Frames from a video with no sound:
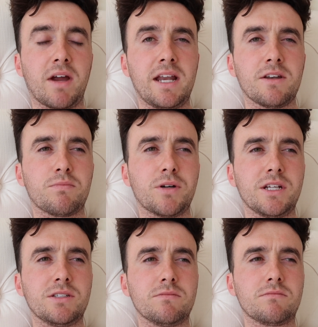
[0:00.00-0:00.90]
rained
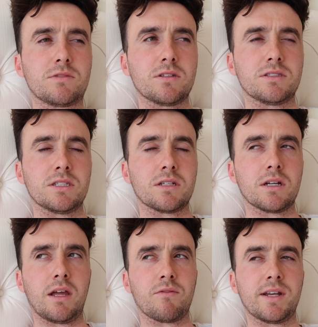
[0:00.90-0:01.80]
pretty
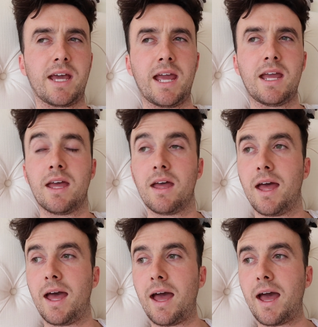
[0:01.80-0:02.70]
consistently every day,
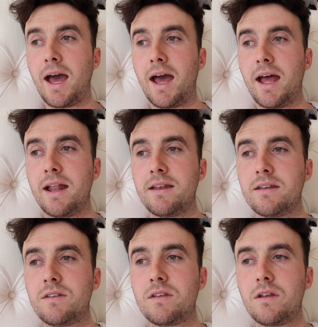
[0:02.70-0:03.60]

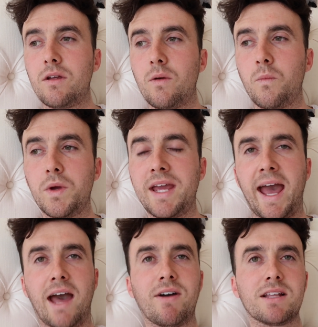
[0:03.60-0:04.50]
and we
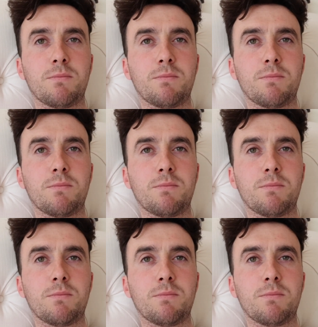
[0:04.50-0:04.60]
have had